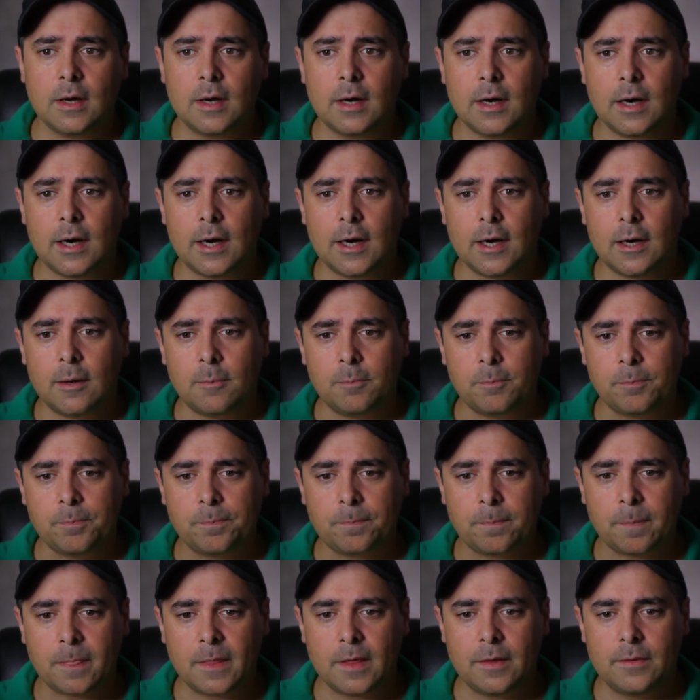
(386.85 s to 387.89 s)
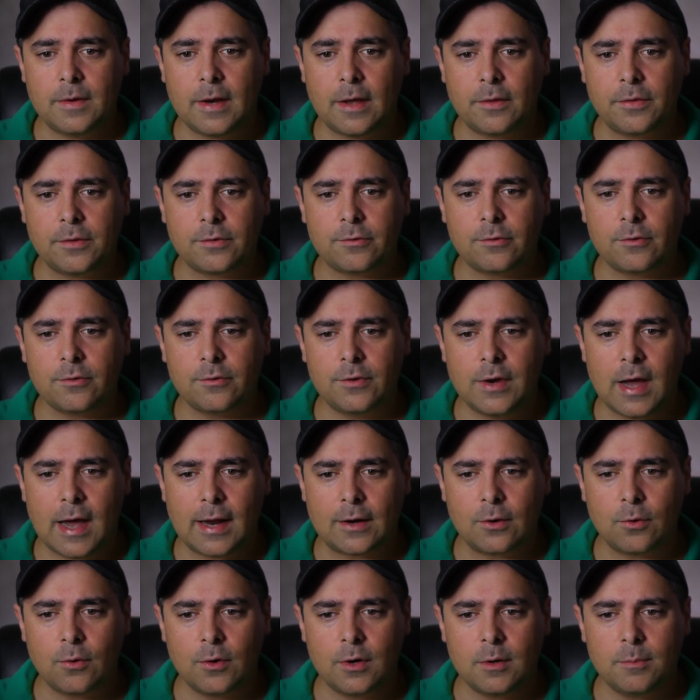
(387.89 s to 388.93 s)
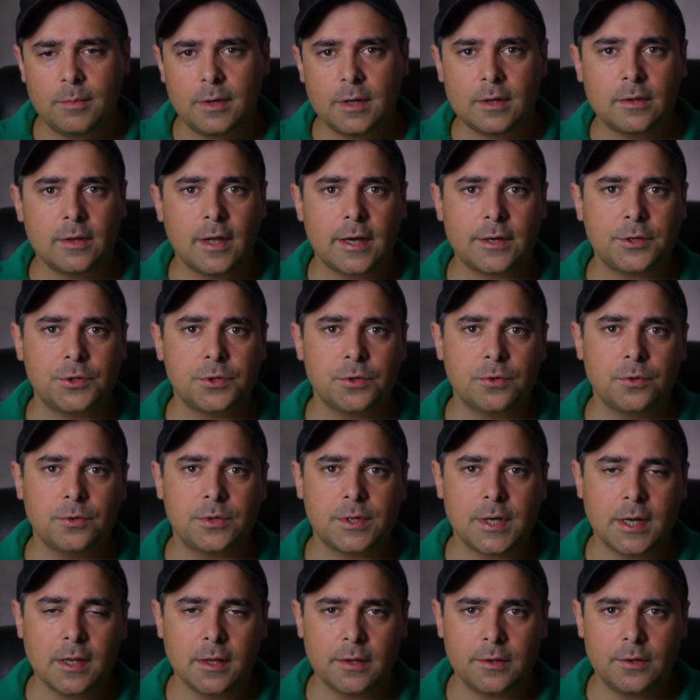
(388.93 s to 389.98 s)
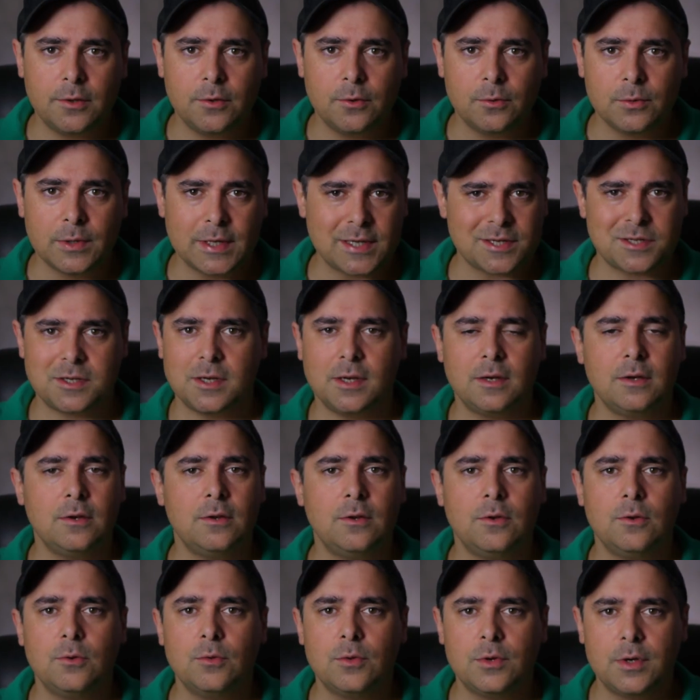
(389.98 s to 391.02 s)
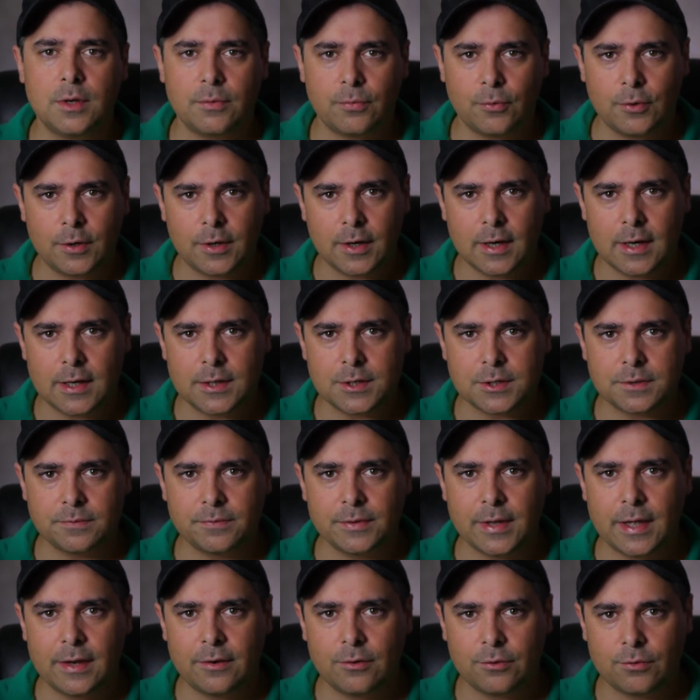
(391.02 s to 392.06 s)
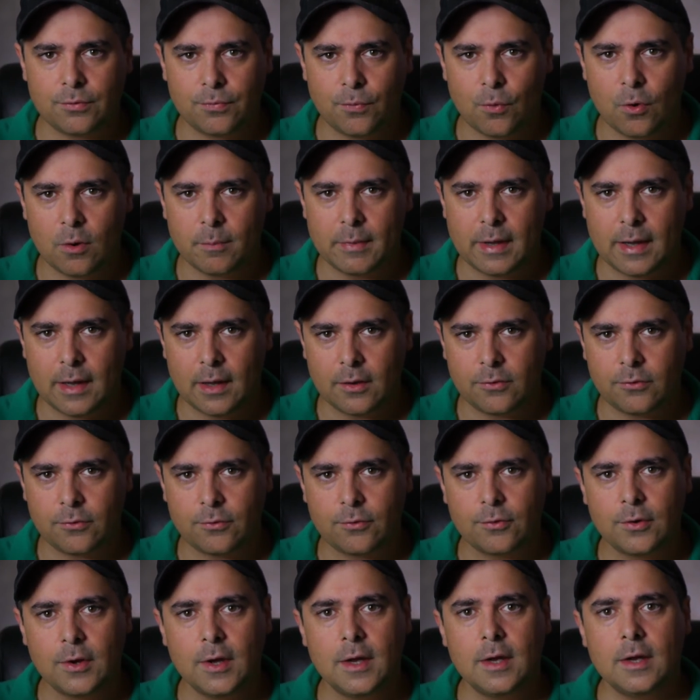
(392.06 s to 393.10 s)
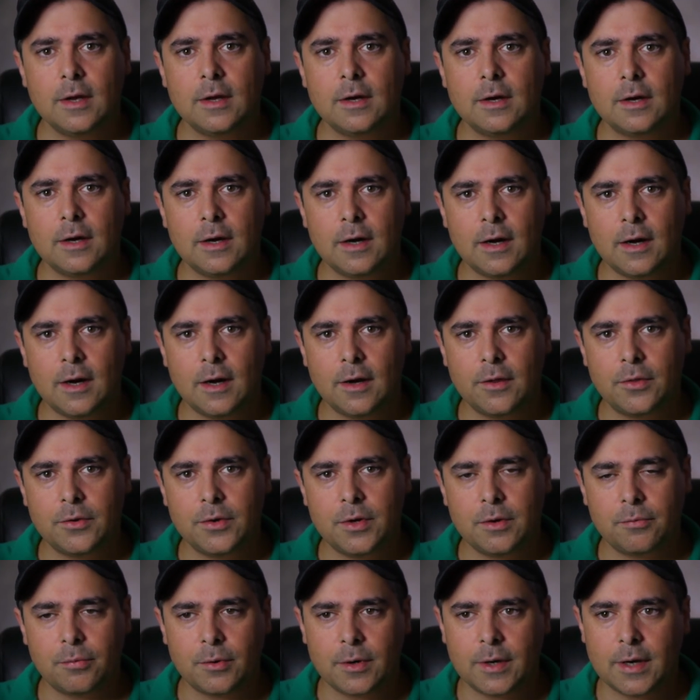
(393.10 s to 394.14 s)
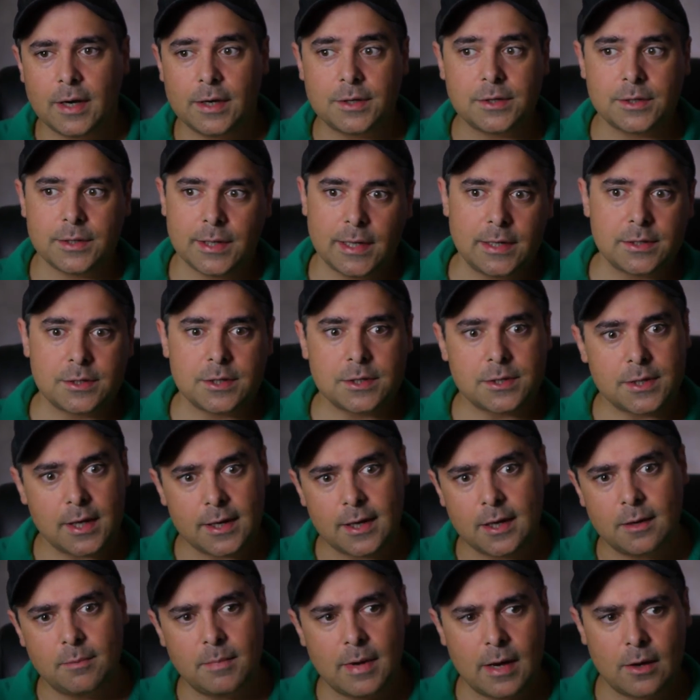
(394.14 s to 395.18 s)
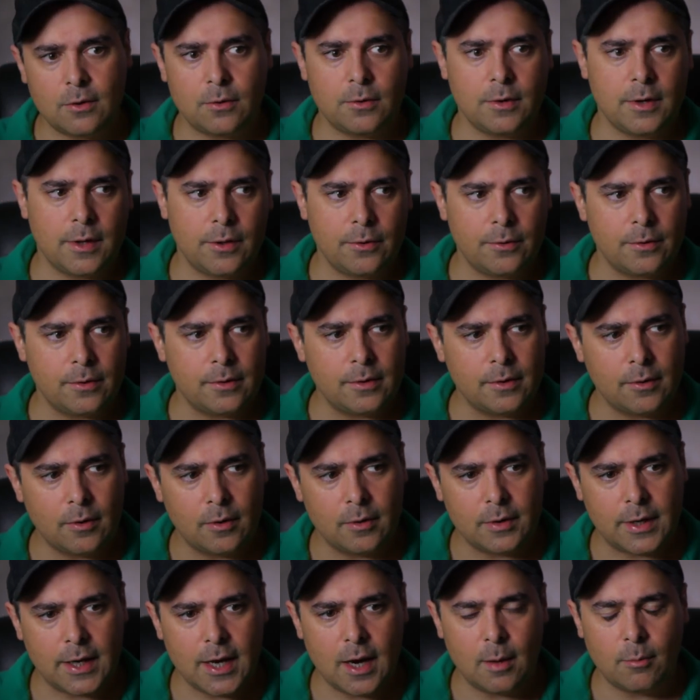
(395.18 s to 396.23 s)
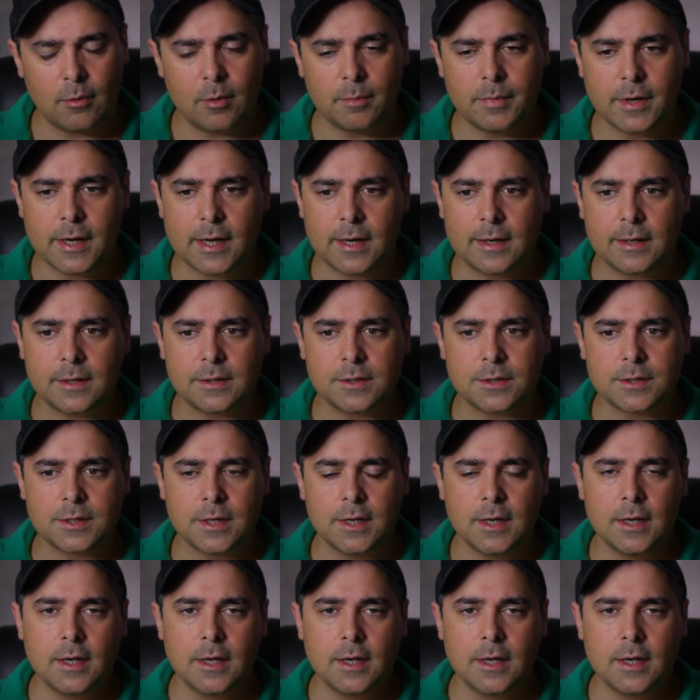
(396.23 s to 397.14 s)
Um, now, this is not going to be a lecture telling you, listing to you the different kinds of lens formats uh, the different kinds of lenses that can mount on other on camera bodies.